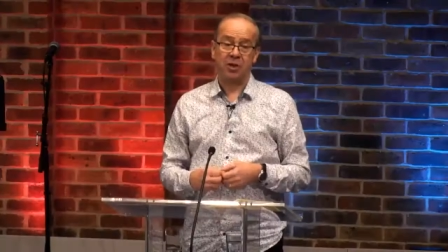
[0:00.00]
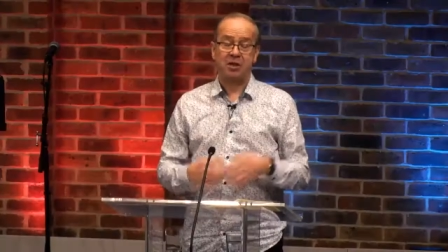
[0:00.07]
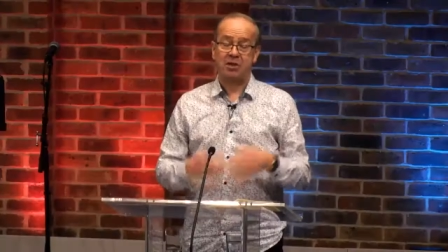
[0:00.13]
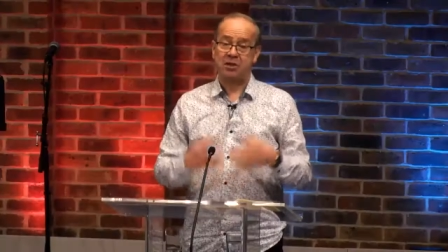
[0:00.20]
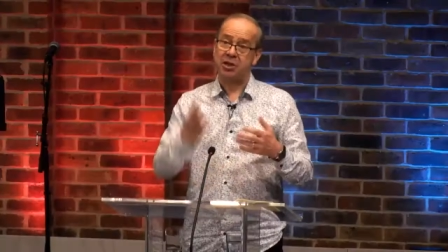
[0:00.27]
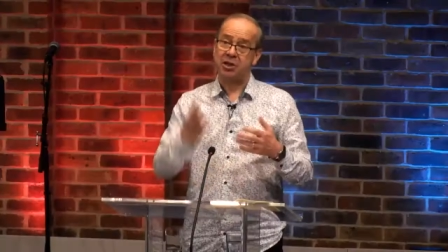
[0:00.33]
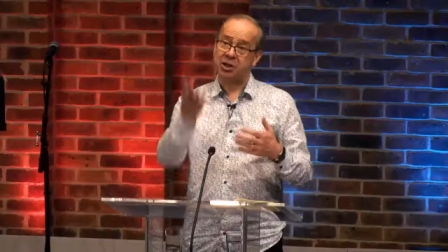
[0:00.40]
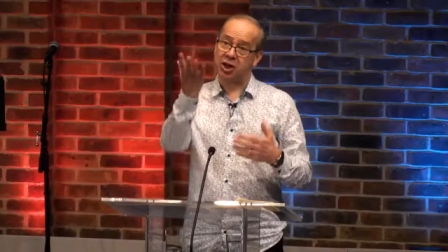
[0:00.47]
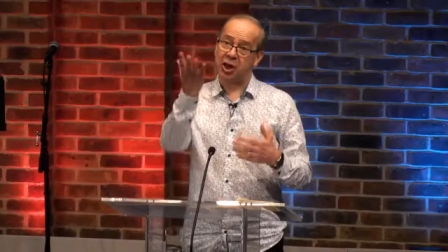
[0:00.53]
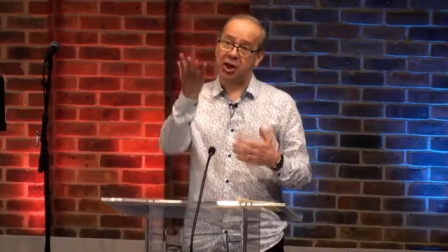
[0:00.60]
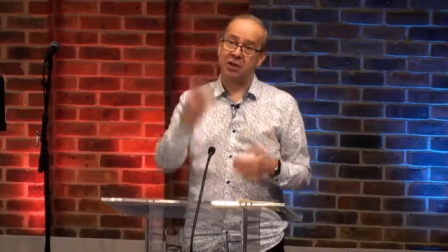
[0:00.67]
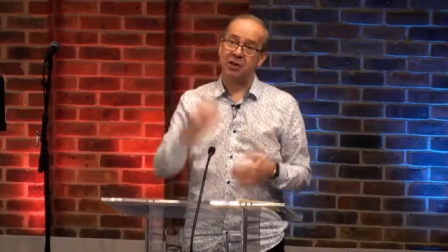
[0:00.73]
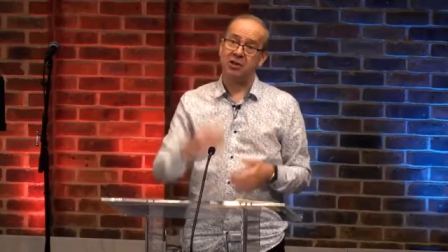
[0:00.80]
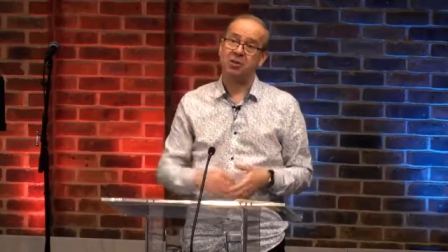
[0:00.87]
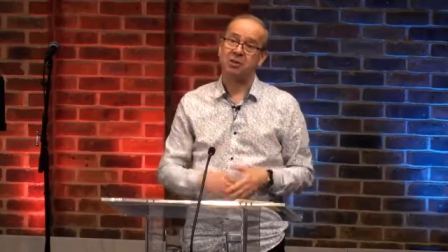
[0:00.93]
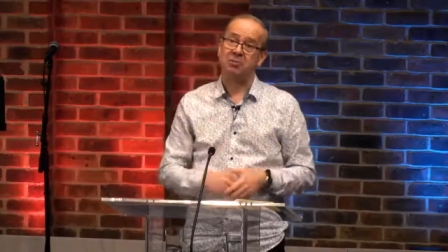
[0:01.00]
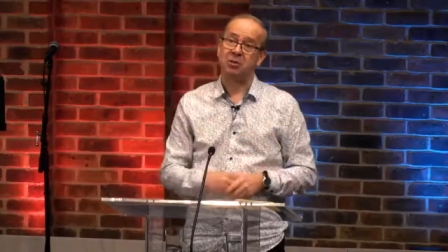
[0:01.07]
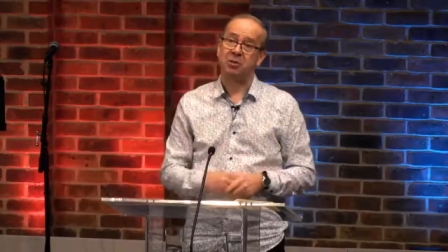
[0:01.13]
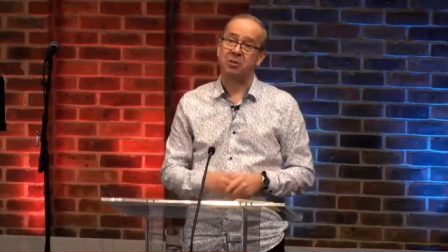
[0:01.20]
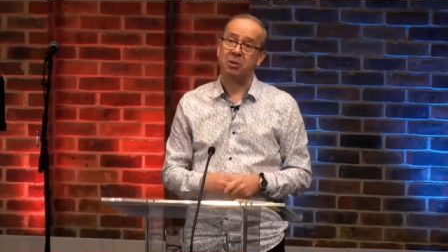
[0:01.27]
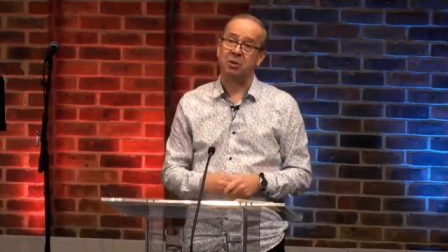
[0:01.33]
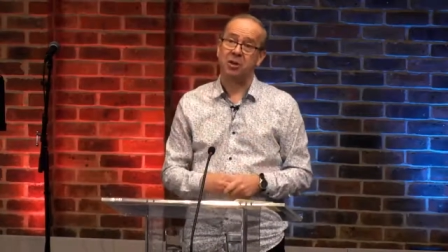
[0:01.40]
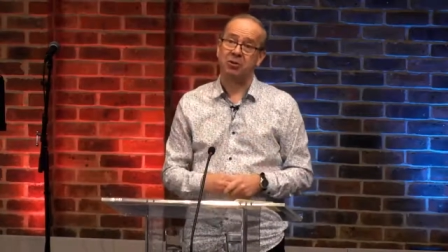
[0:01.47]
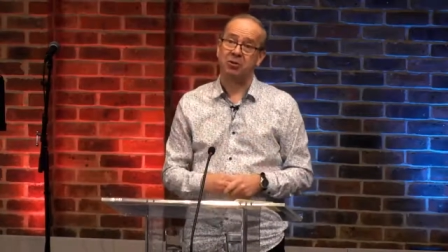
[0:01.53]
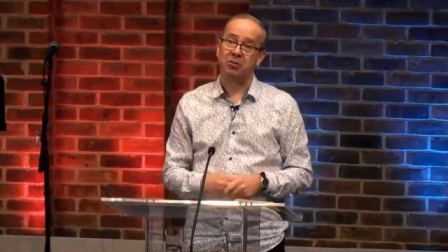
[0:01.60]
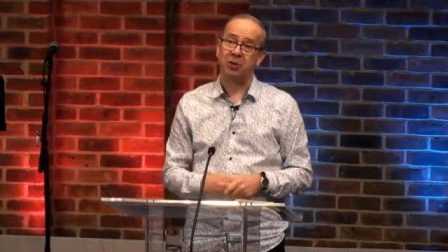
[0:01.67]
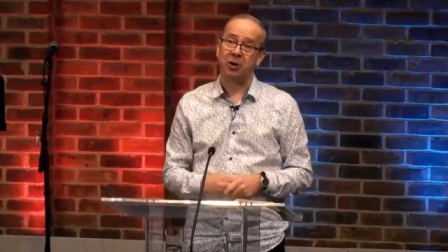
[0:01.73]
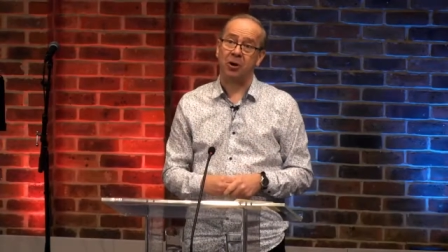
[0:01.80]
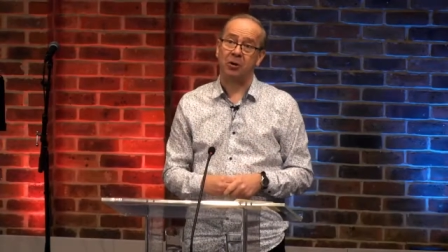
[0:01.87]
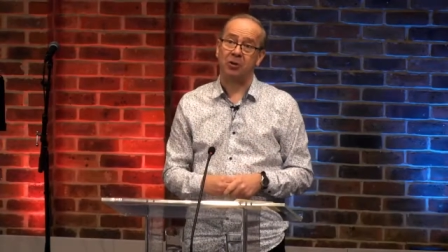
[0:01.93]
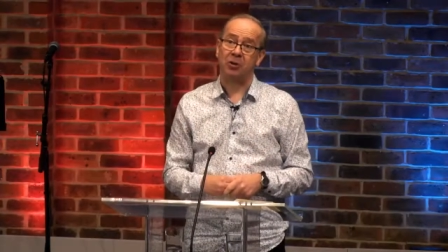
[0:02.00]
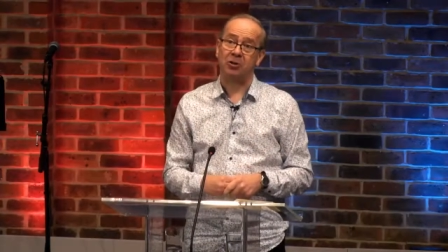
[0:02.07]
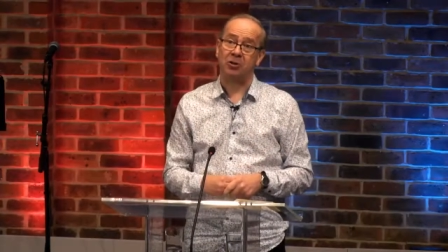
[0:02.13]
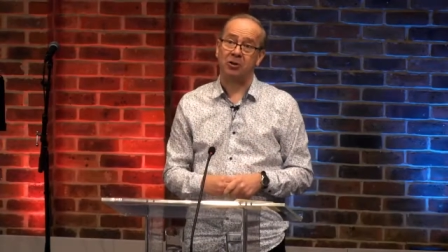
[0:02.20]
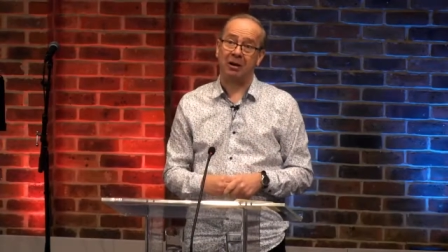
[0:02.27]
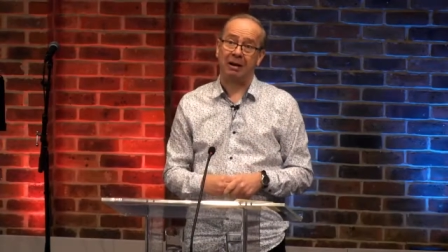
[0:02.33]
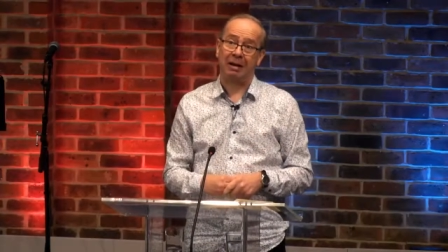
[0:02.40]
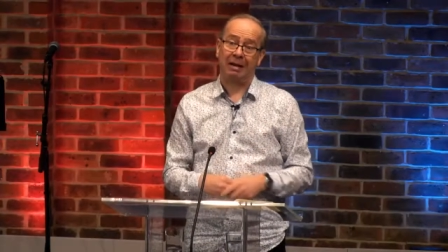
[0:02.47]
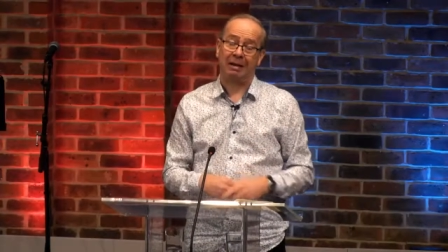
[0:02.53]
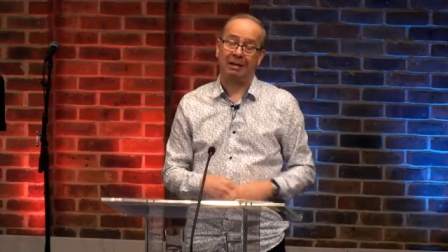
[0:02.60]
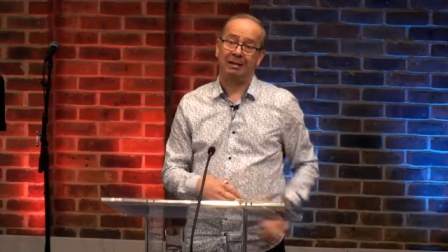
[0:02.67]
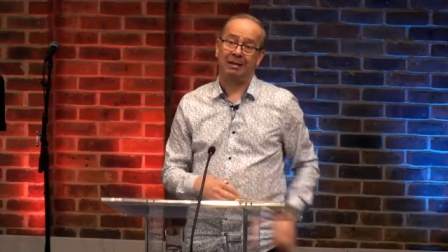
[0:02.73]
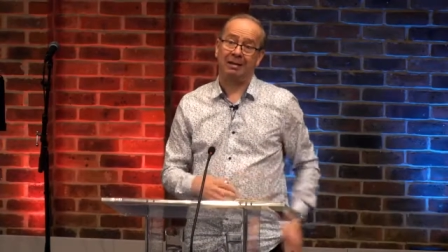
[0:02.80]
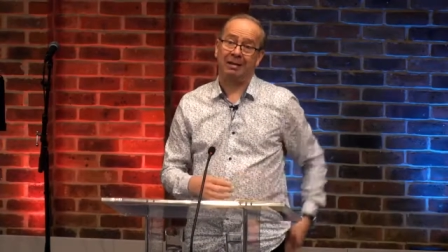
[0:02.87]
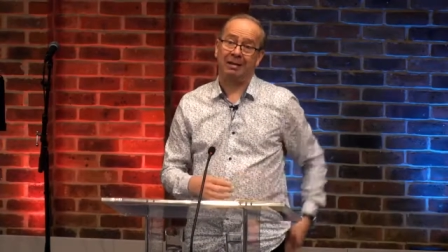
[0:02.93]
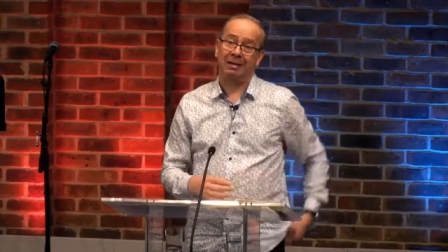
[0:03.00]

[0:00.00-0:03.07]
Things did change. There's a picture of what it looks like